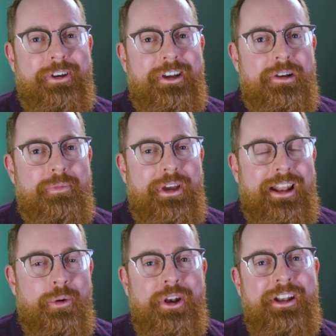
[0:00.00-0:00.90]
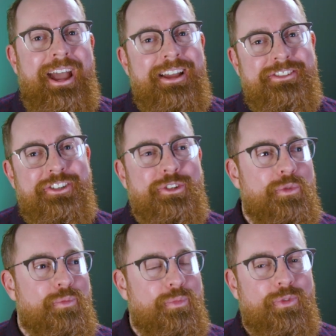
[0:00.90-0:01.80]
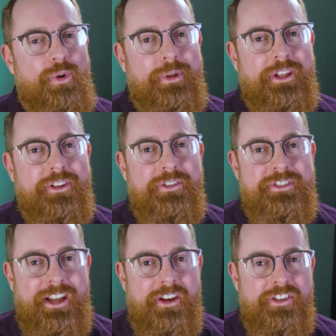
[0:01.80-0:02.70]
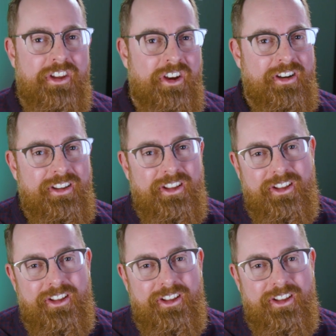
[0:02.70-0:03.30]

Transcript: And I wanted to ask you, before we close it out here,